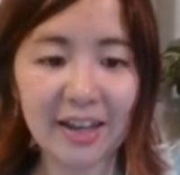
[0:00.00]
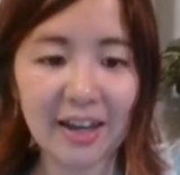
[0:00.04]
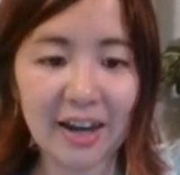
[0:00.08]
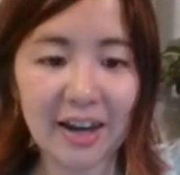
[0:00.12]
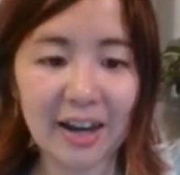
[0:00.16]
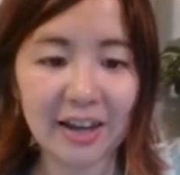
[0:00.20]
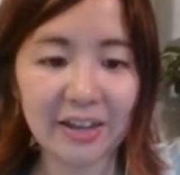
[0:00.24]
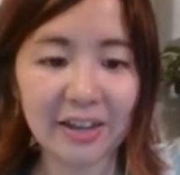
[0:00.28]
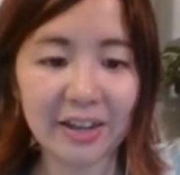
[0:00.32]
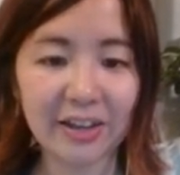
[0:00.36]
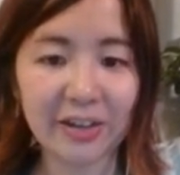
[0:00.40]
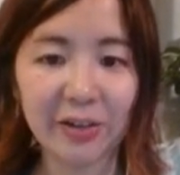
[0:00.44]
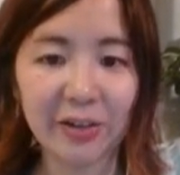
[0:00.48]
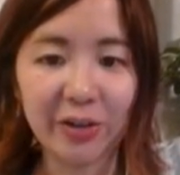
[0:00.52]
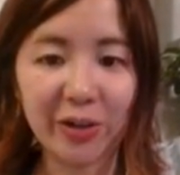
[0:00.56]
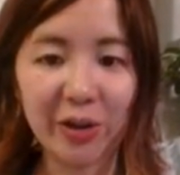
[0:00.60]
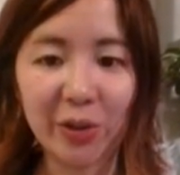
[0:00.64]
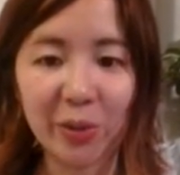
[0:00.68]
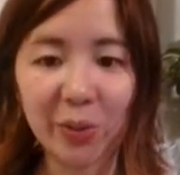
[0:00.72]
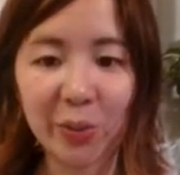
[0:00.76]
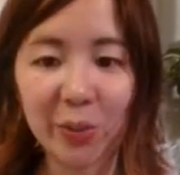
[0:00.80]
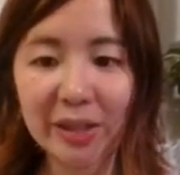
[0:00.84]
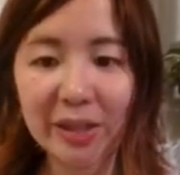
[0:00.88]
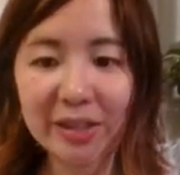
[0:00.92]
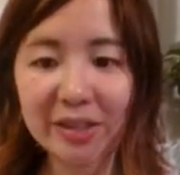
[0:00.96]
Another new
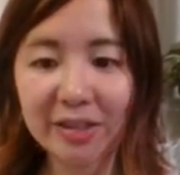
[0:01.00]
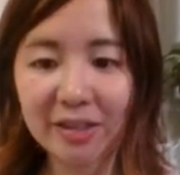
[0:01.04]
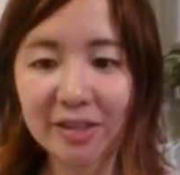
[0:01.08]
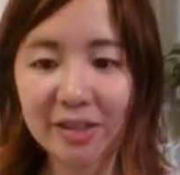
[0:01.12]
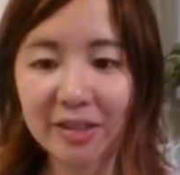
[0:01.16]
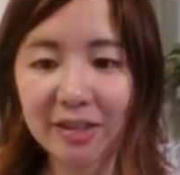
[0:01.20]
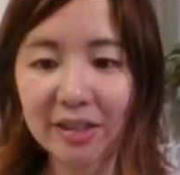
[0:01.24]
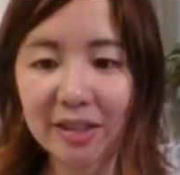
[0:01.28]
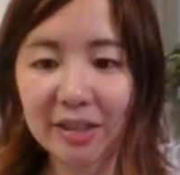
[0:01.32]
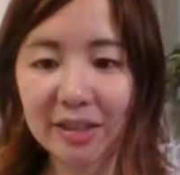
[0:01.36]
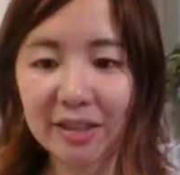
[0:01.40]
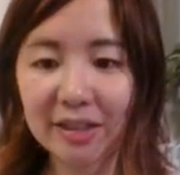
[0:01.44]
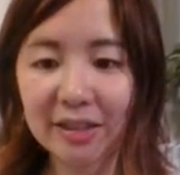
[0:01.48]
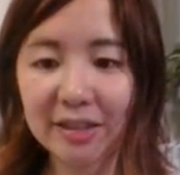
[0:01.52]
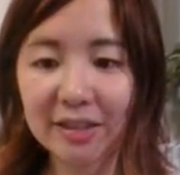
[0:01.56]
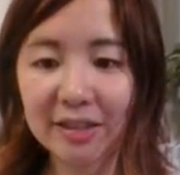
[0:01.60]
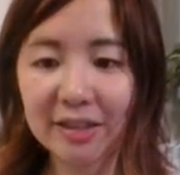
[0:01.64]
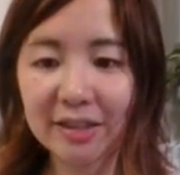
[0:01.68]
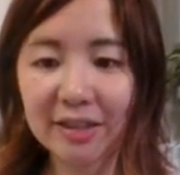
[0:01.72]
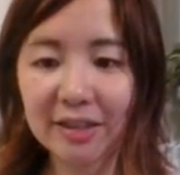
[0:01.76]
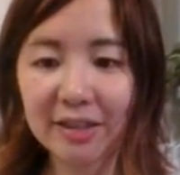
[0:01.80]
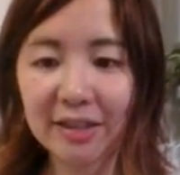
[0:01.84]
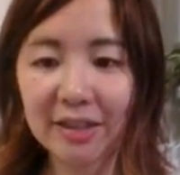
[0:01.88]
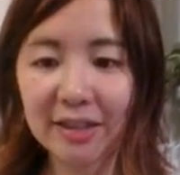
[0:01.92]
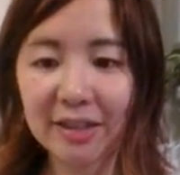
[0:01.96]
question
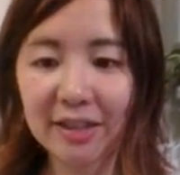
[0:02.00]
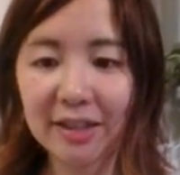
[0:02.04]
is